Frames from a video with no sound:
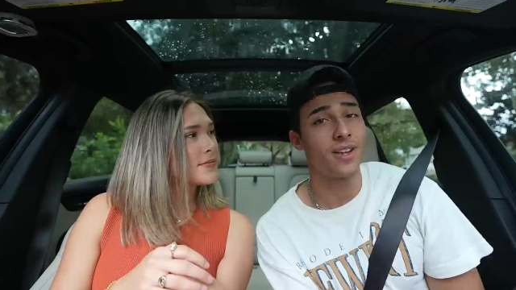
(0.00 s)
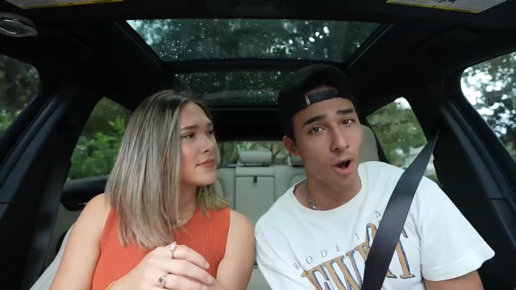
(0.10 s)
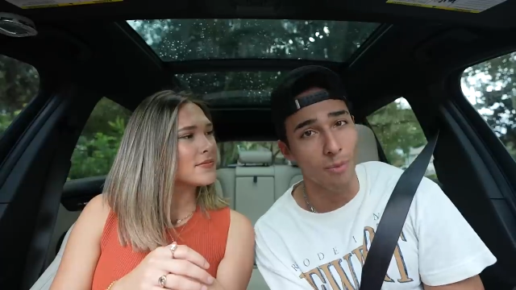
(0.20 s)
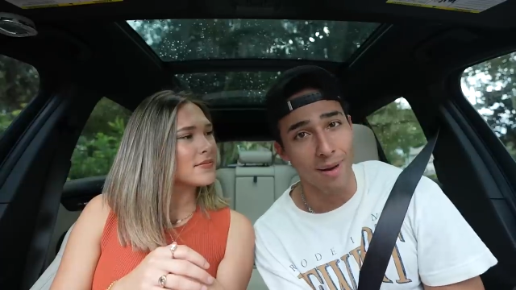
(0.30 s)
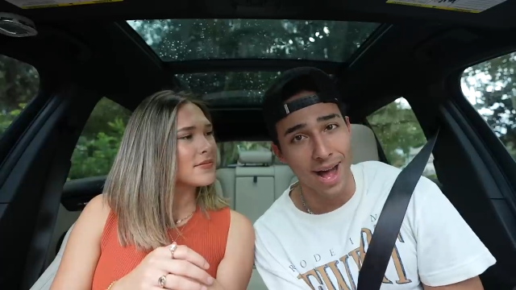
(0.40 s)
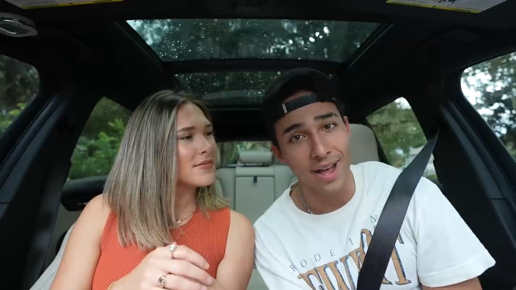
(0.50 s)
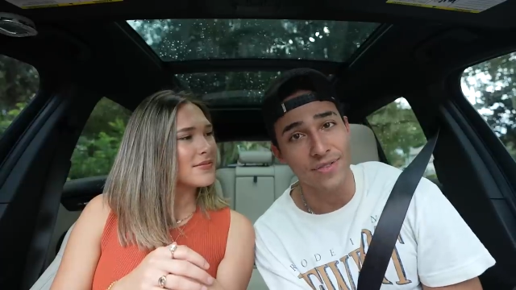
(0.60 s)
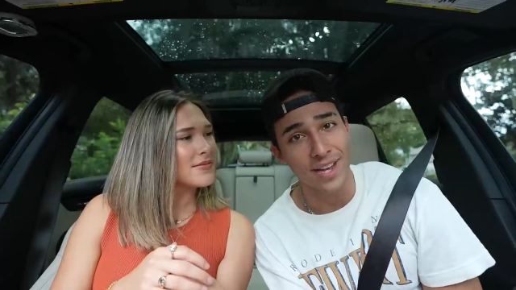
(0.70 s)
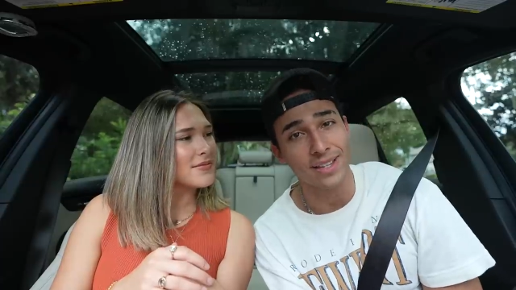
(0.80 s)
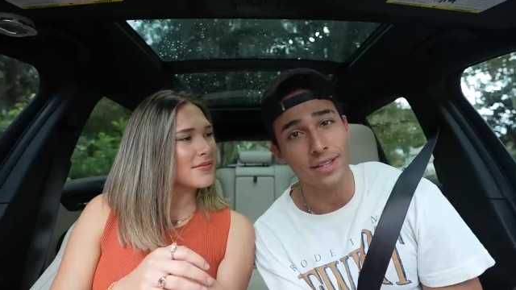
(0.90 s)
Speaker 1: go buy
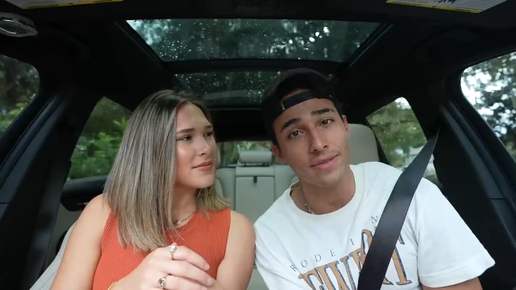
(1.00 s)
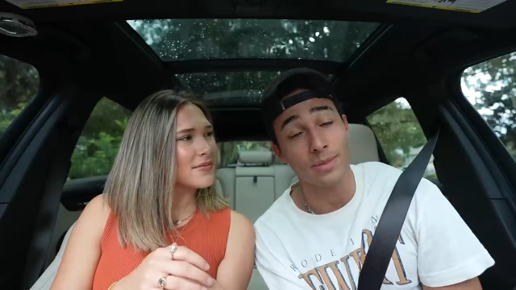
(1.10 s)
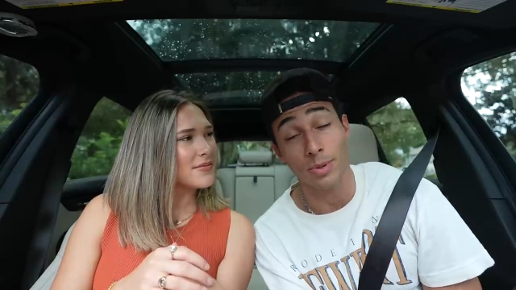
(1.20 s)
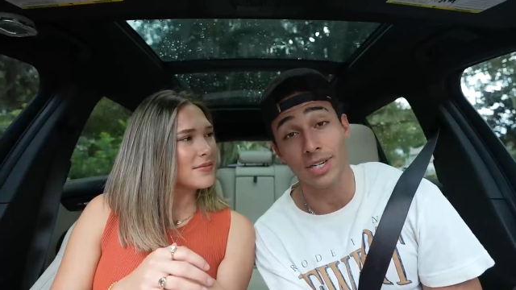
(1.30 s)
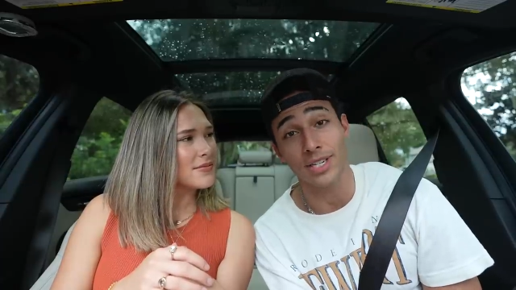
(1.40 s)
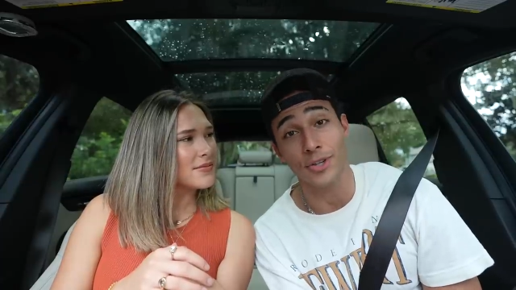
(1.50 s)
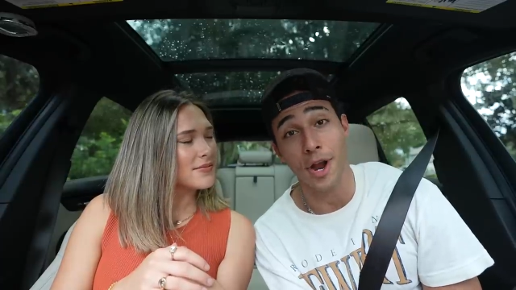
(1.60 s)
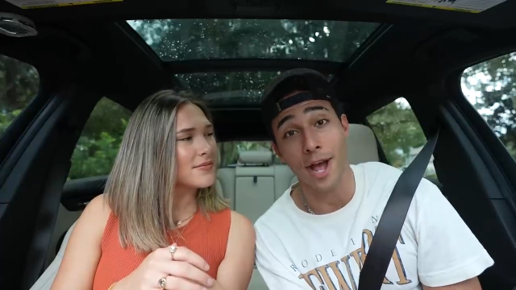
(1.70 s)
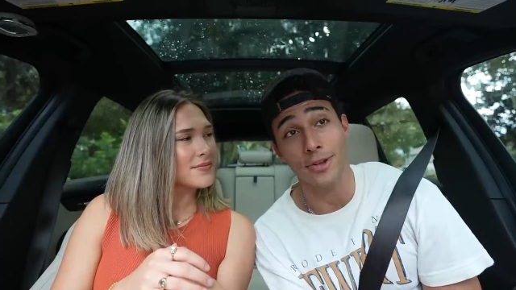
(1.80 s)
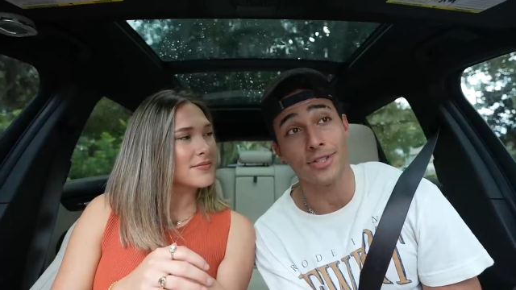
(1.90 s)
fake leaves and put it in your
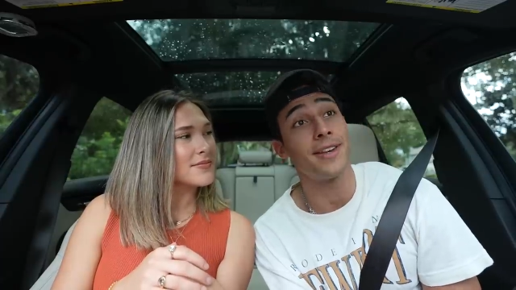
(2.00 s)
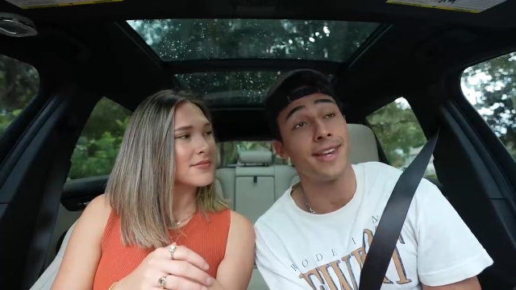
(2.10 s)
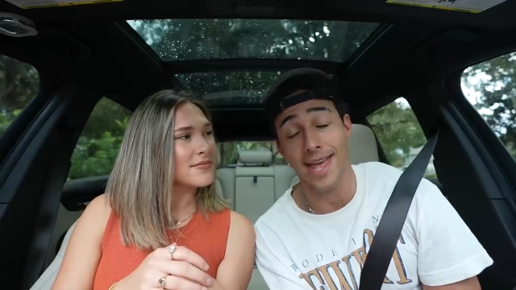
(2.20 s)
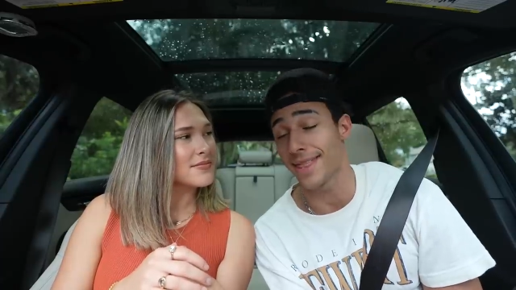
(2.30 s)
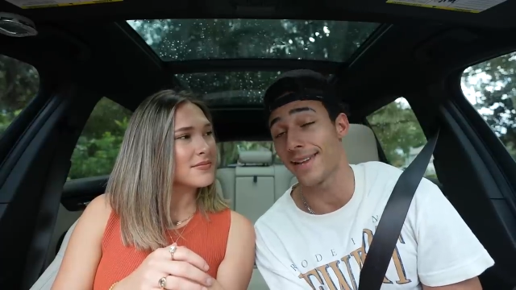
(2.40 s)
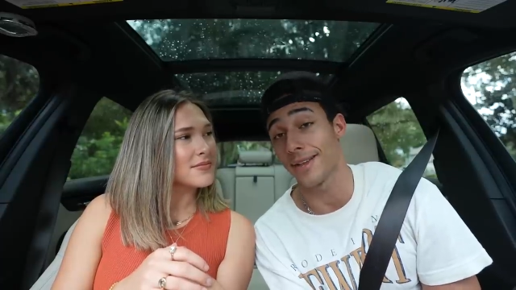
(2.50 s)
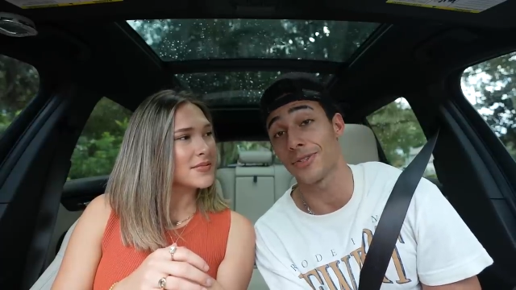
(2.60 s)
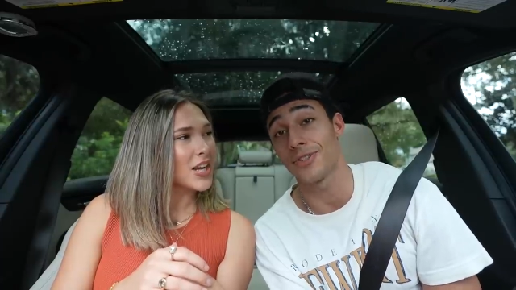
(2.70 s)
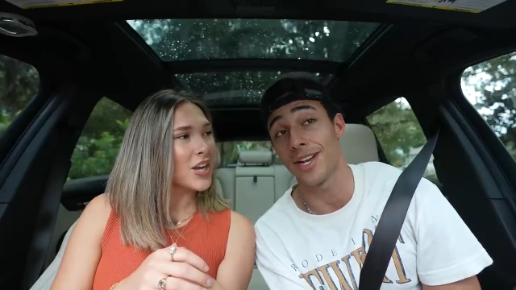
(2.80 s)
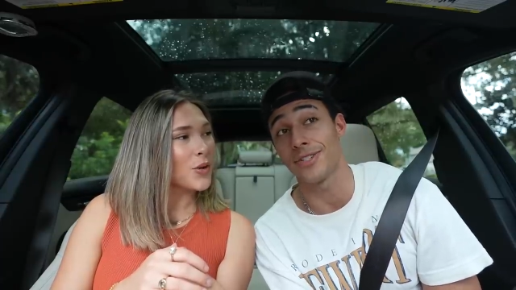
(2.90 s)
house, nothing else
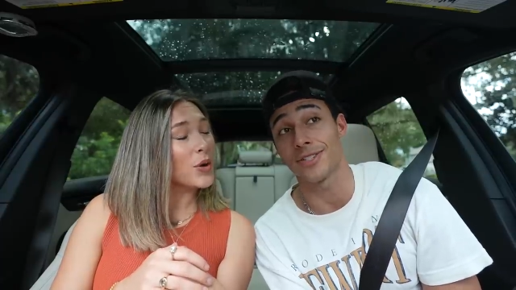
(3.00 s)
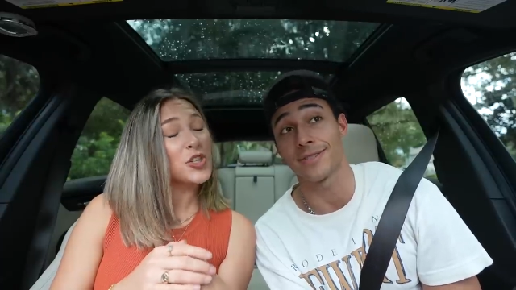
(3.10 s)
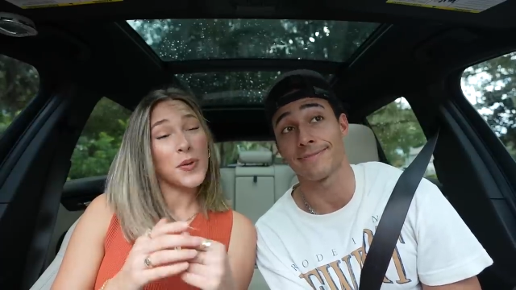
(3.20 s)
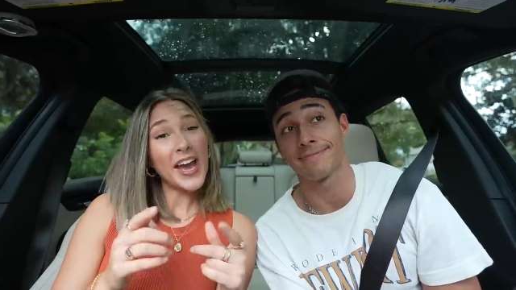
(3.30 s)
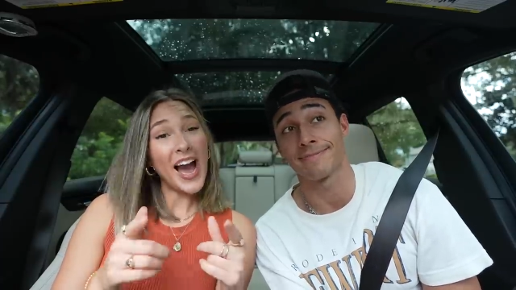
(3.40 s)
changes. Which we